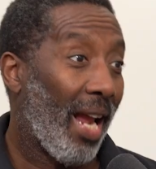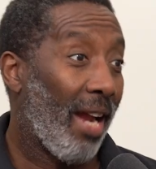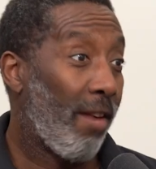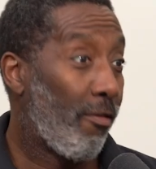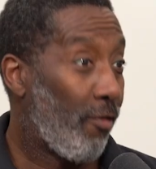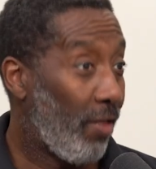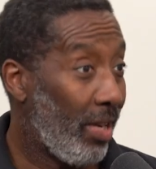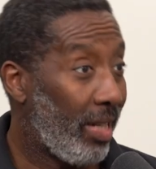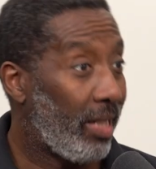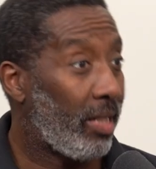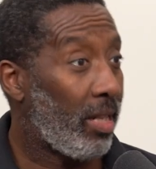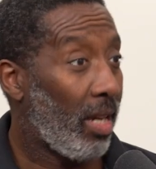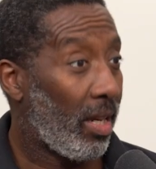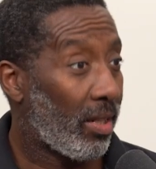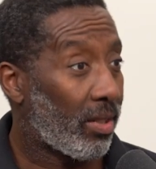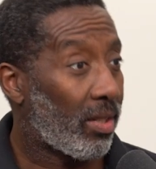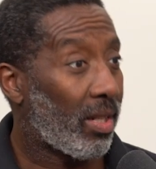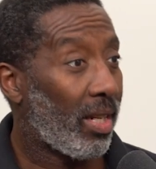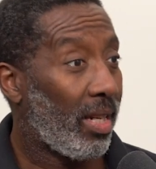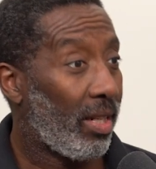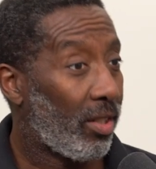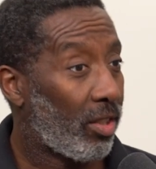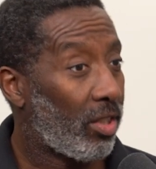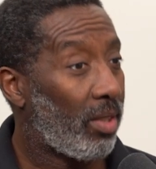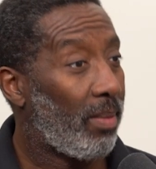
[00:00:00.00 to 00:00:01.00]
It really does
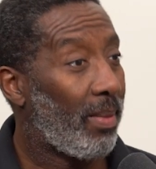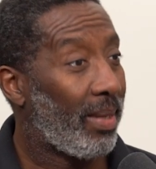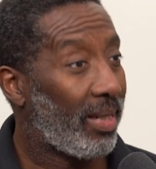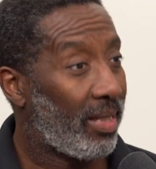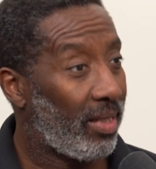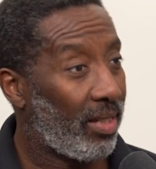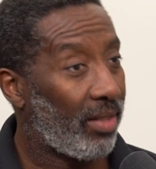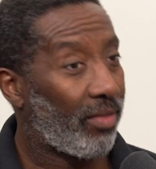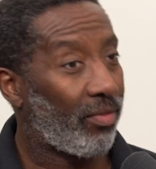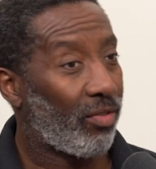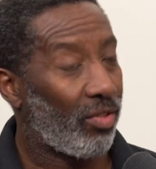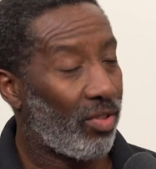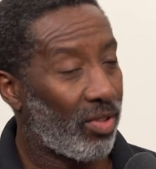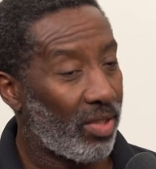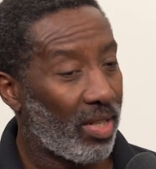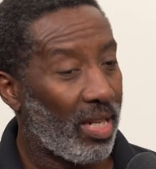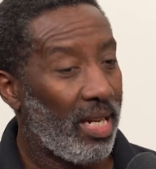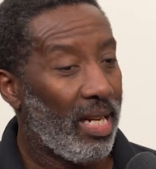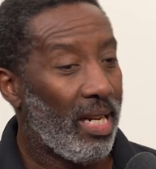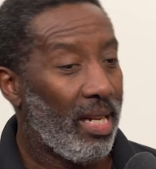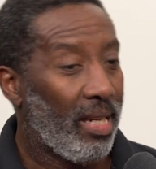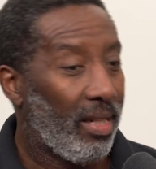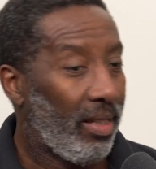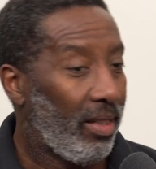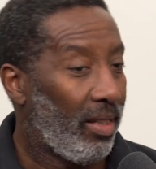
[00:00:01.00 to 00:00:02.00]
actually make a difference.
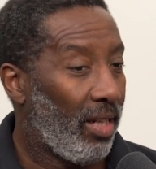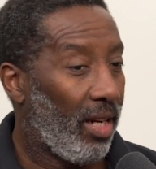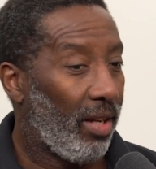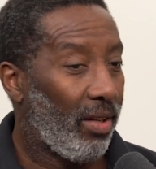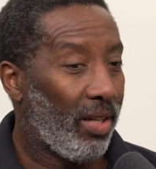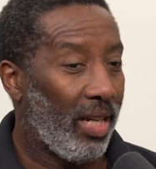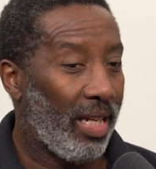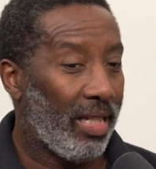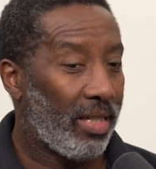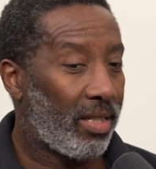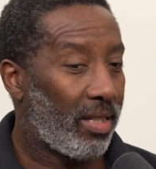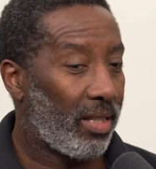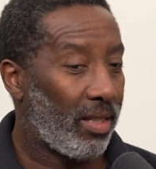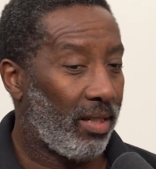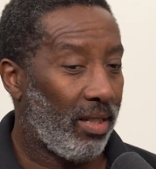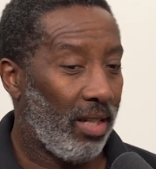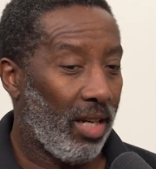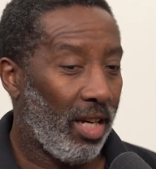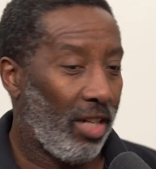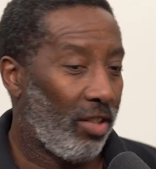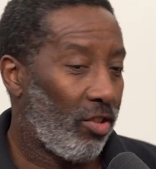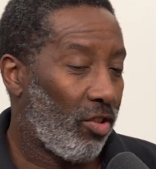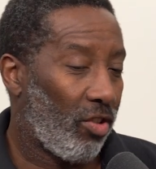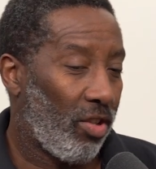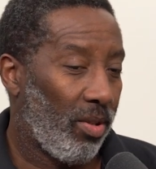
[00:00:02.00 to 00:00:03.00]
It's
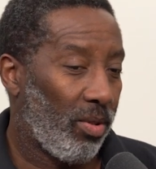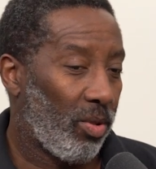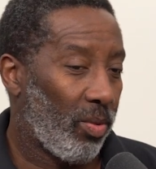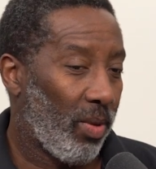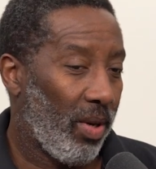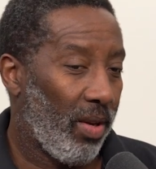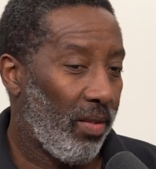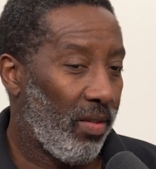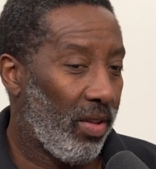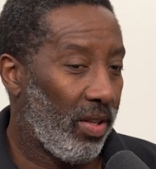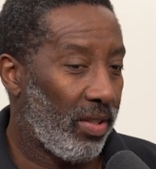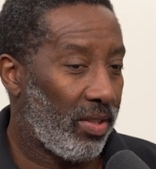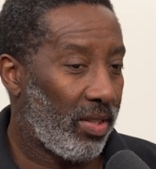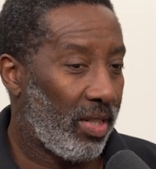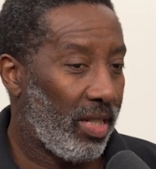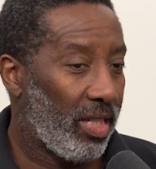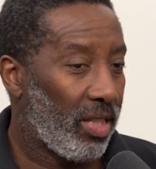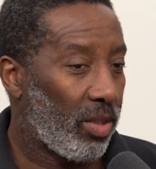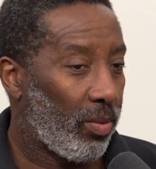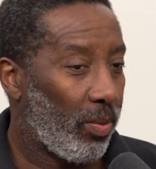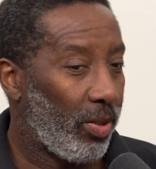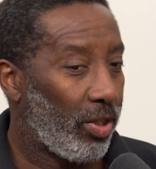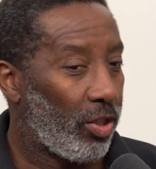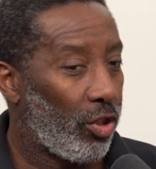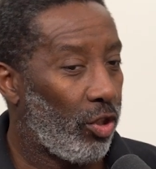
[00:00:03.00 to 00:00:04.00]
Hydrotherm is one of those
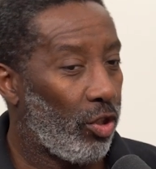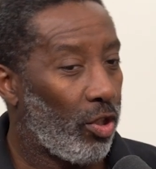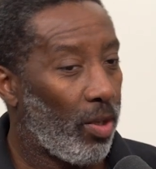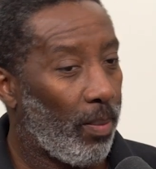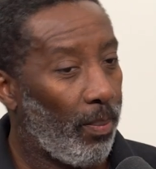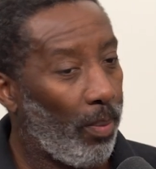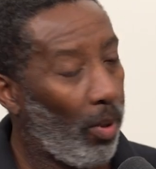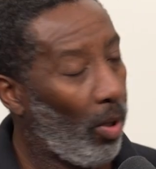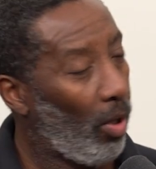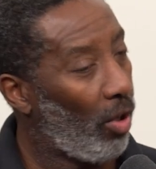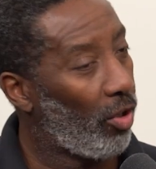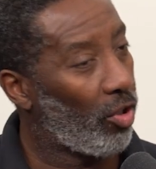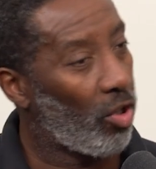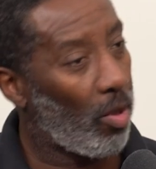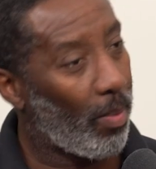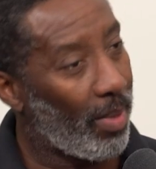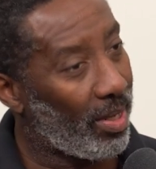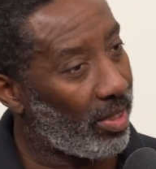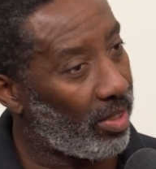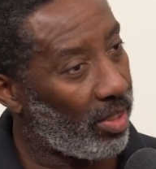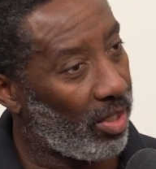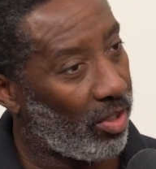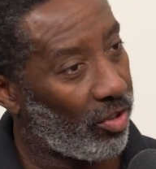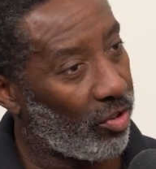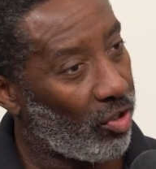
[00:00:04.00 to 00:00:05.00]
things which you can put on your
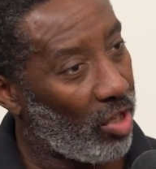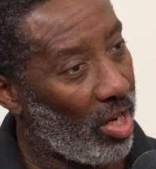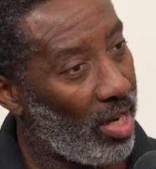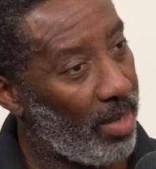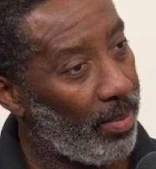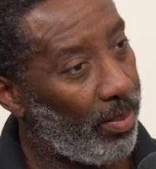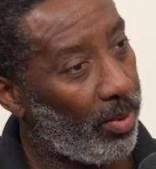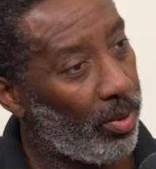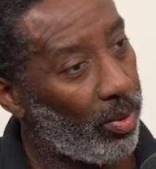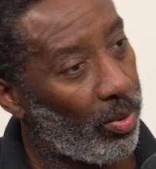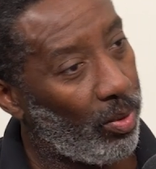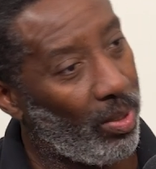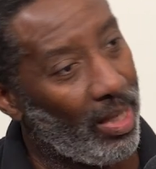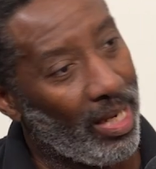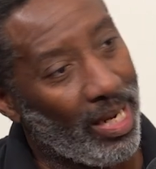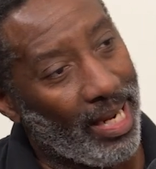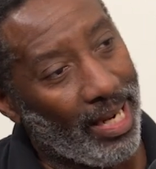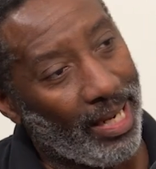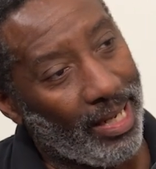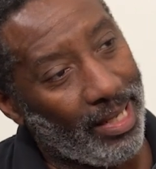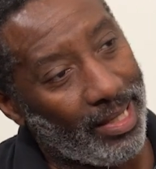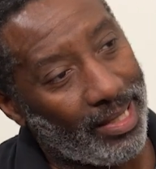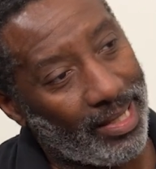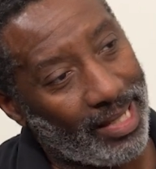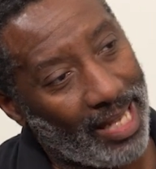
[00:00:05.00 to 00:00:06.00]
massage table,
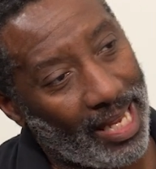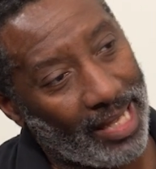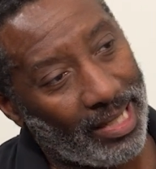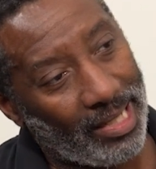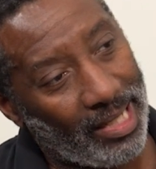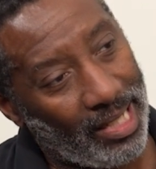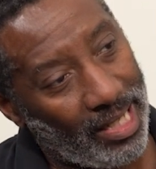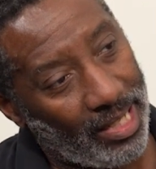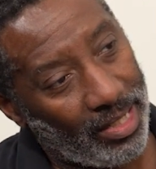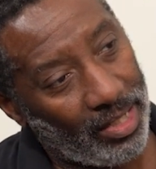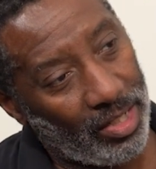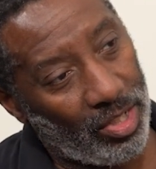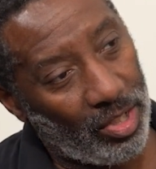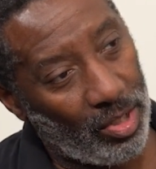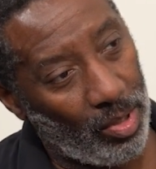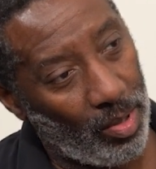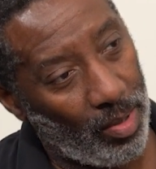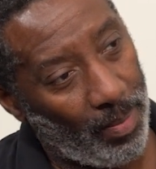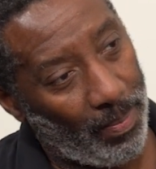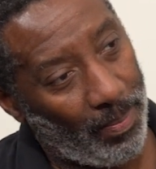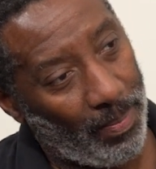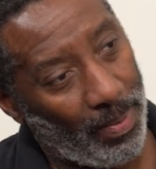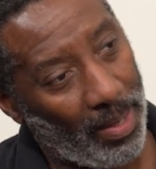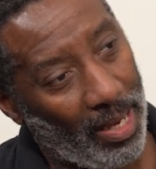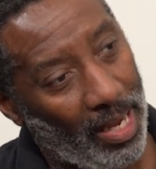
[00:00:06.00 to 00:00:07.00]
set it
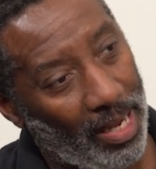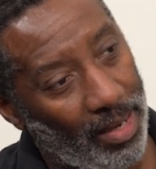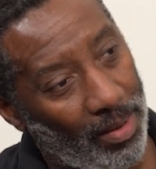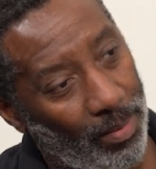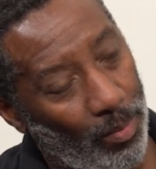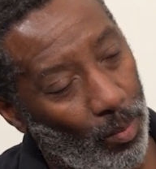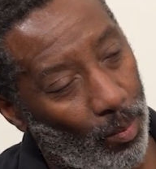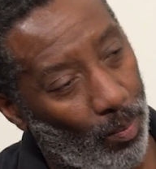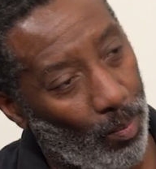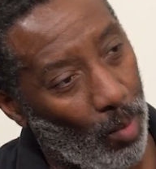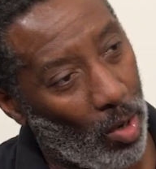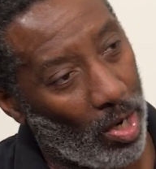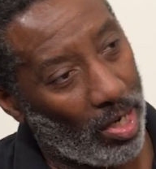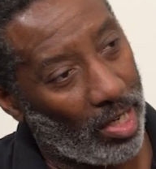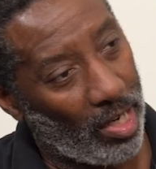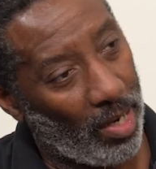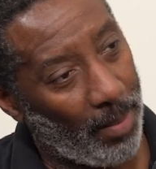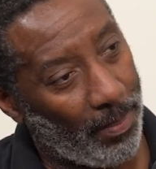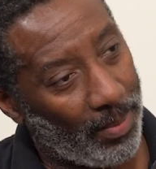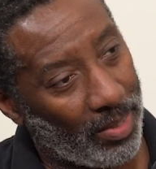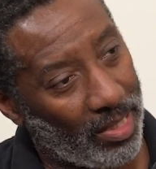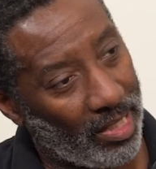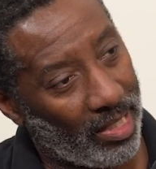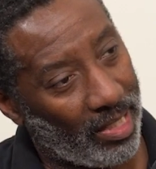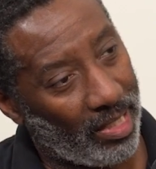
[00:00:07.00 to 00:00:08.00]
to work at a
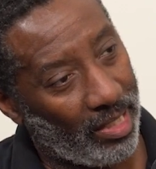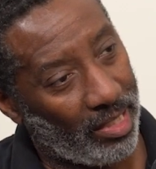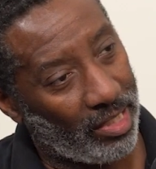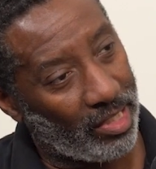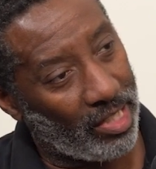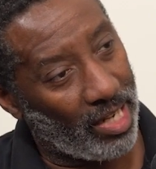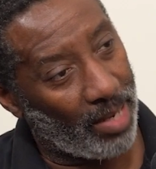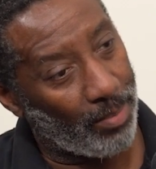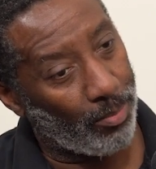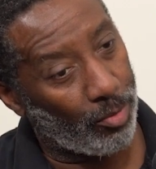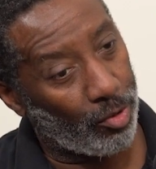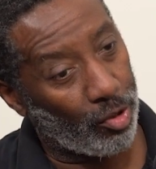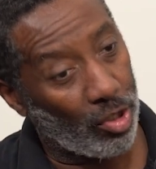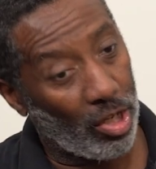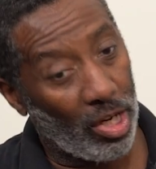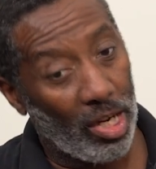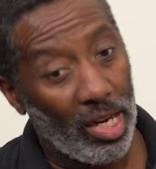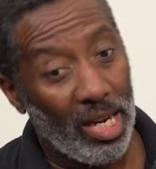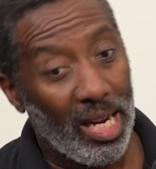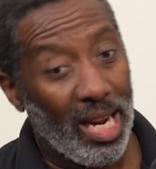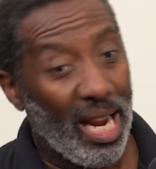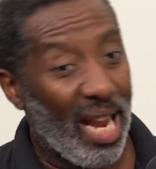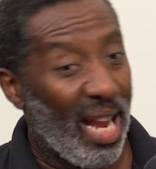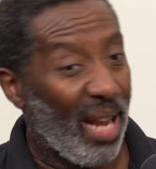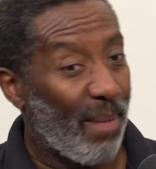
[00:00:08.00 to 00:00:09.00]
particular temperature,
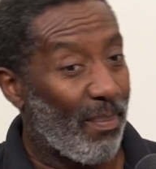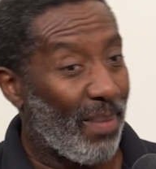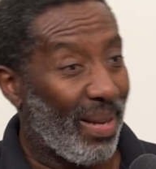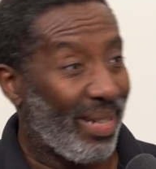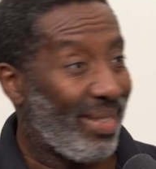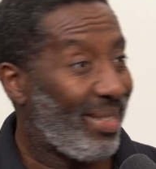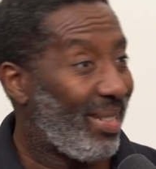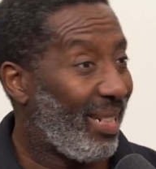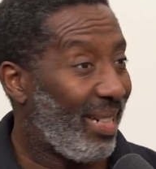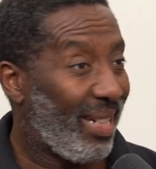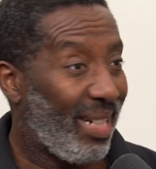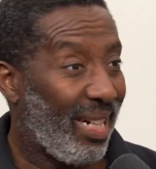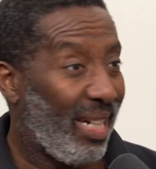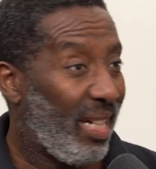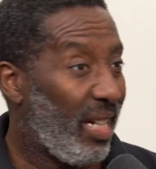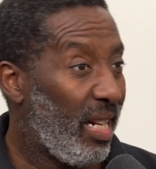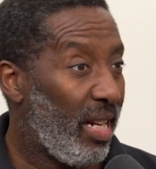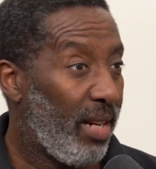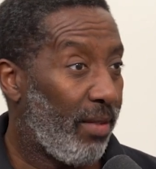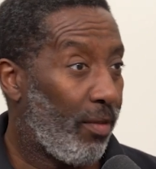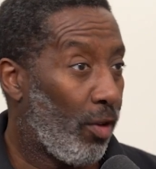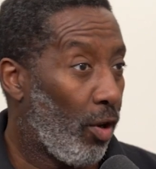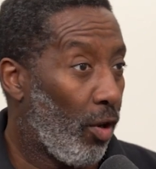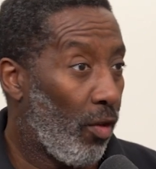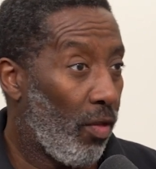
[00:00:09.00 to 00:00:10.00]
and basically
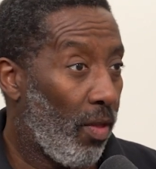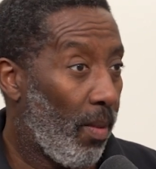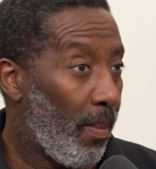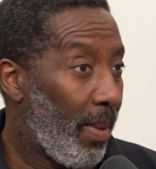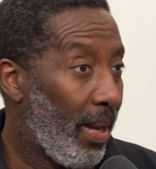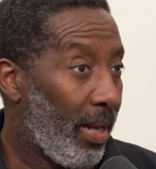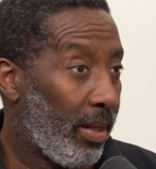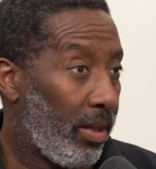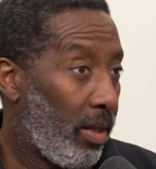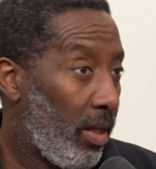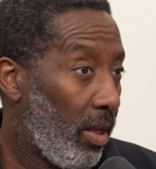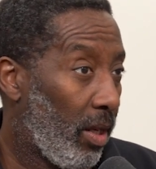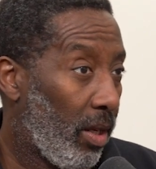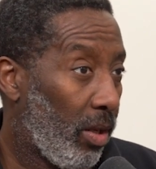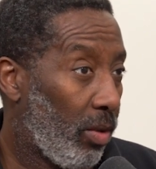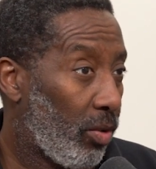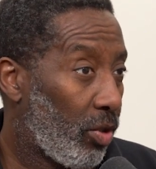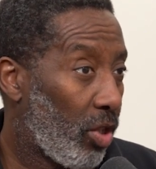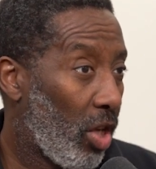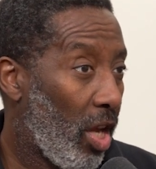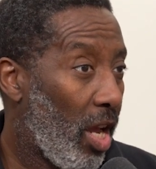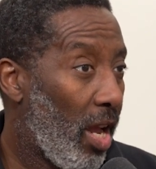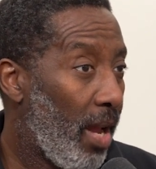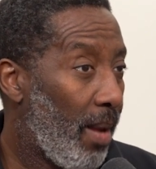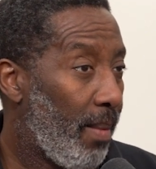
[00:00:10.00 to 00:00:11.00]
leave it on the bed the whole
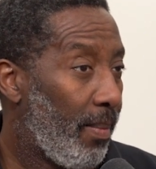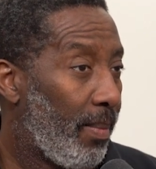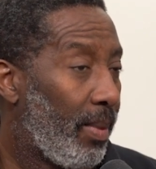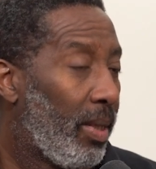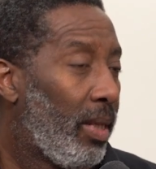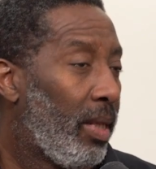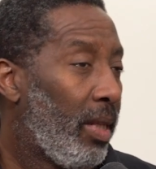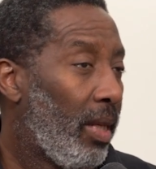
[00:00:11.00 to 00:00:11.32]
time